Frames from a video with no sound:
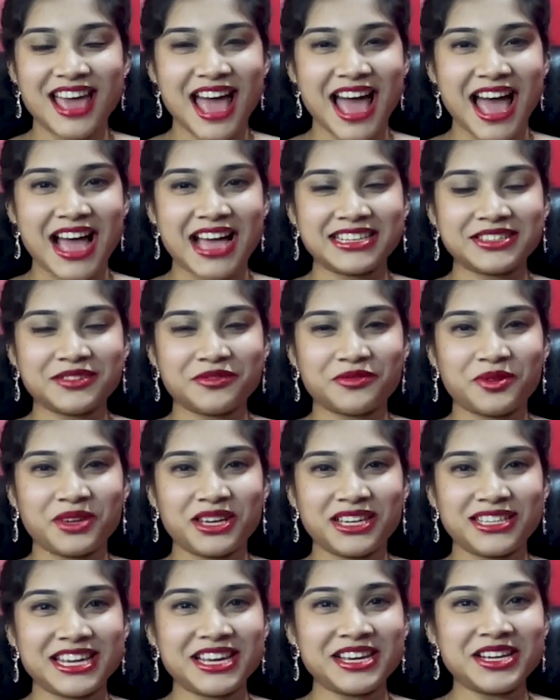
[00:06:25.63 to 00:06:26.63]
And if
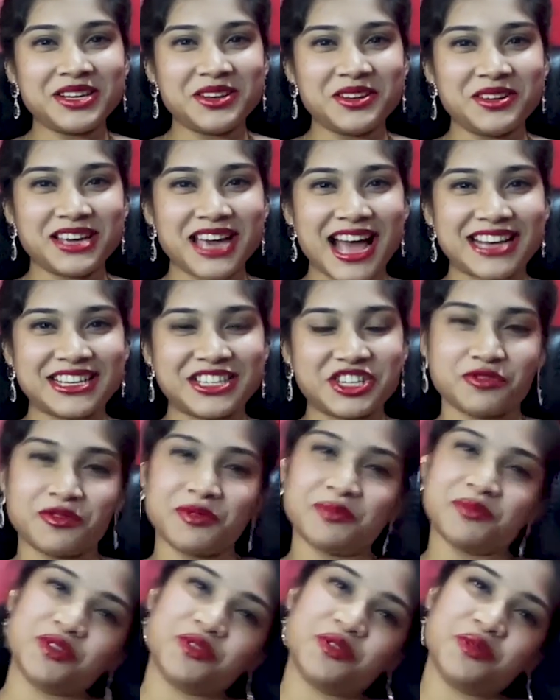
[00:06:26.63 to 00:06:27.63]
we take a look at
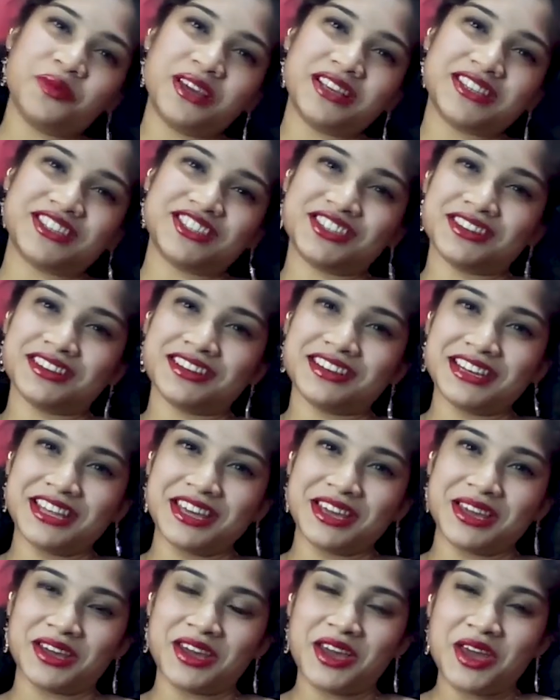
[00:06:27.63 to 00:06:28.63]
Shivam Dube's
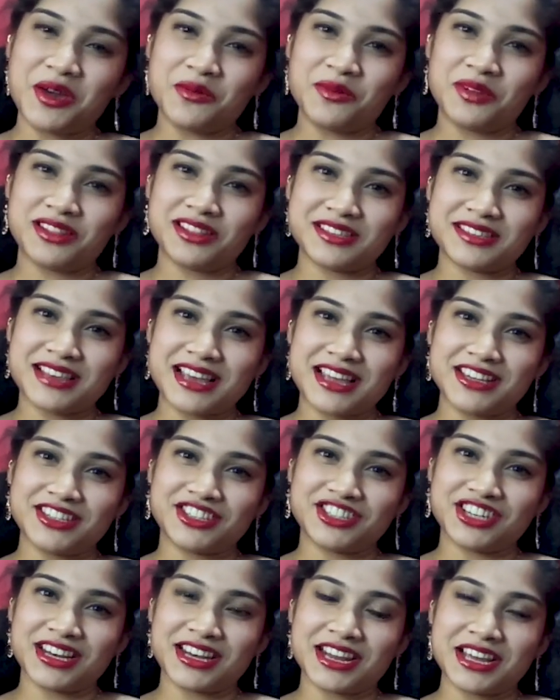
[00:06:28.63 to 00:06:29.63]
journey with the
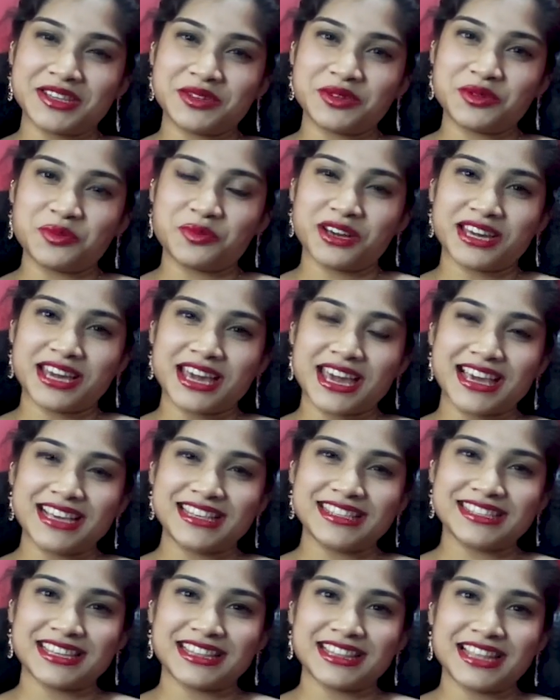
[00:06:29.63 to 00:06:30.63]
Chennai Super
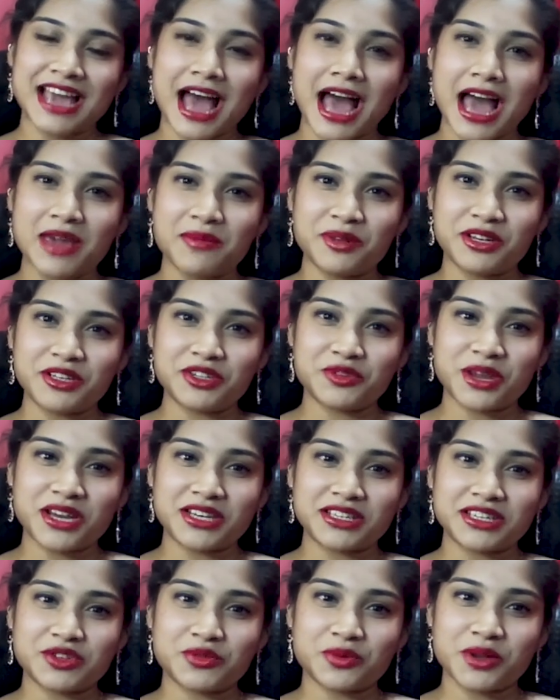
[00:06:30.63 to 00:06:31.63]
Kings in the IPL
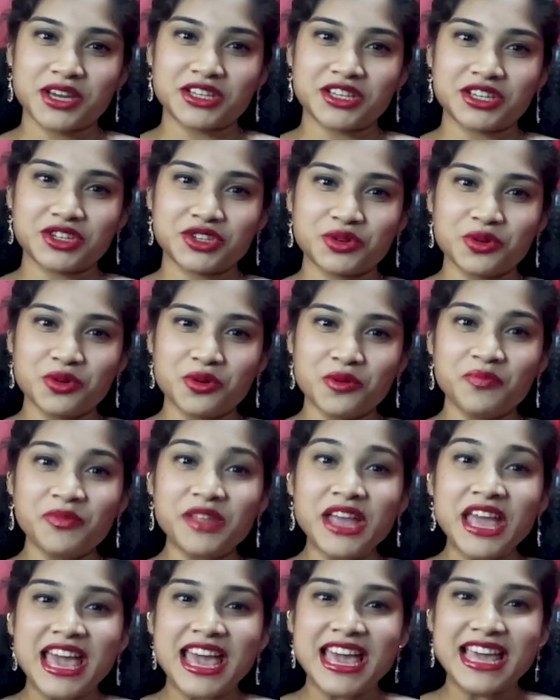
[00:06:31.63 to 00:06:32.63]
2022,
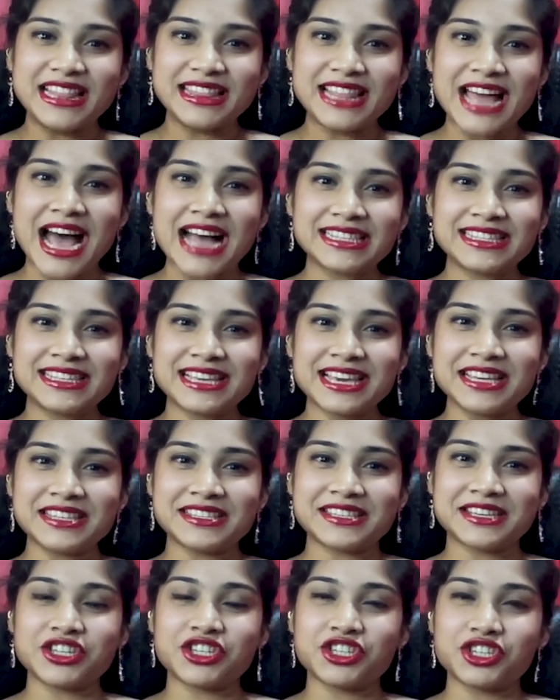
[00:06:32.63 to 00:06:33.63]
in that
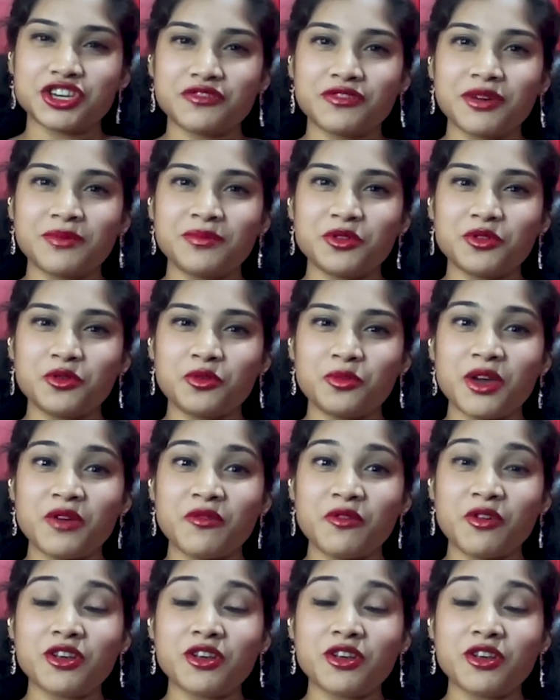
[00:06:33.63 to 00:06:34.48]
season, Shivam Dube